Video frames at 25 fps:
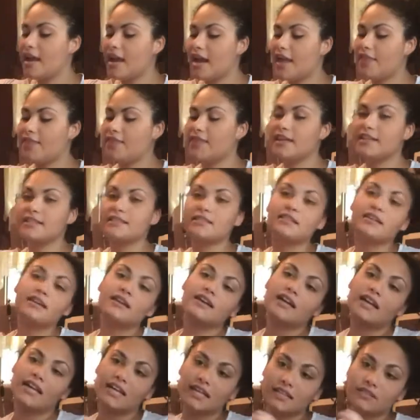And this
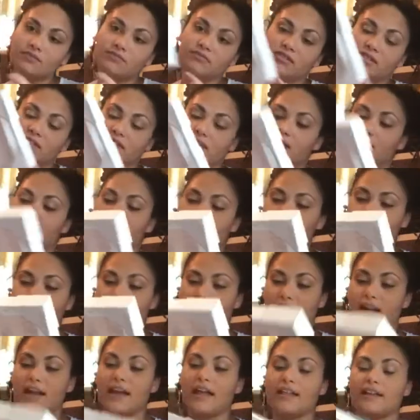is really good
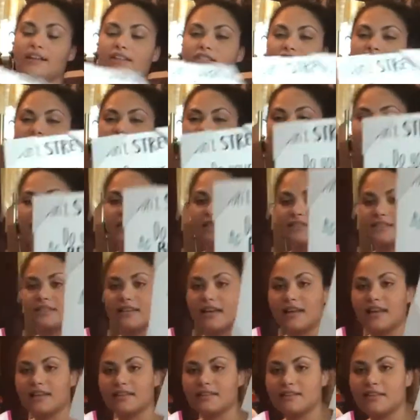for college. And it
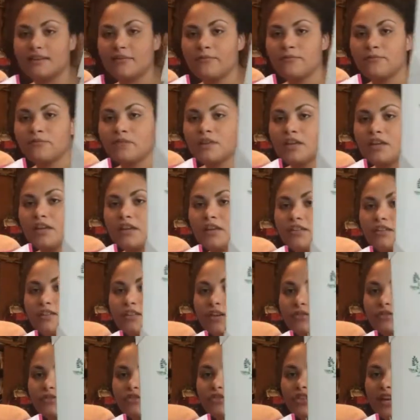says,
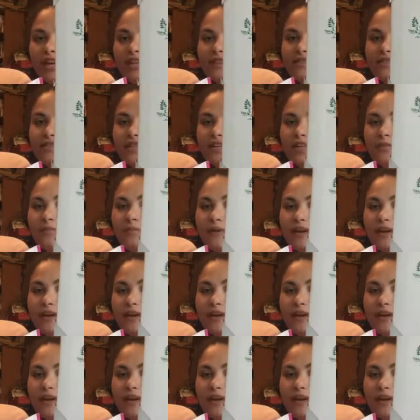don't stress, do your